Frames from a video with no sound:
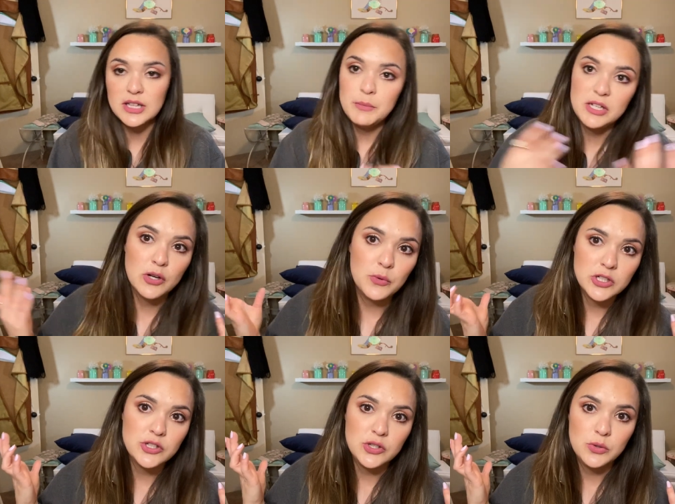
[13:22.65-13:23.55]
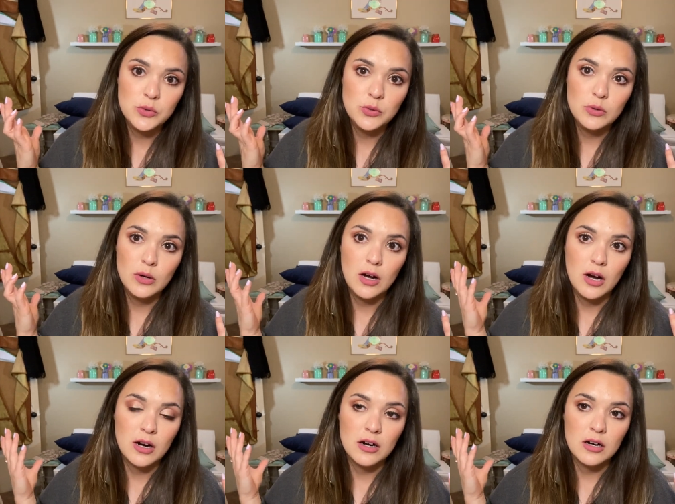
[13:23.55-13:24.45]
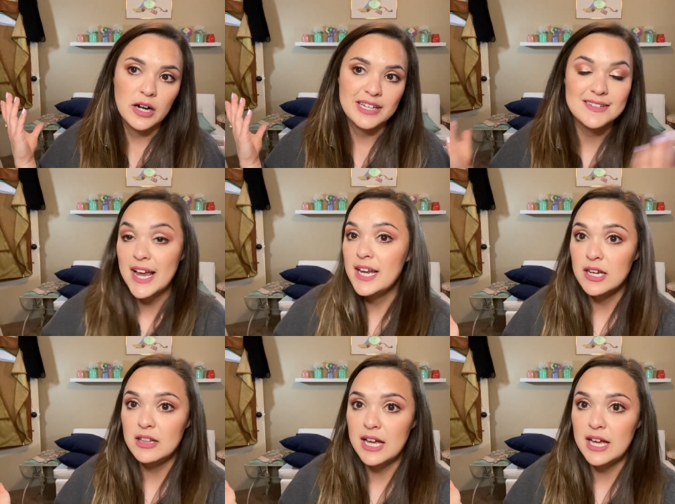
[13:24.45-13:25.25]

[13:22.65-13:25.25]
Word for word: Let me know what you are excited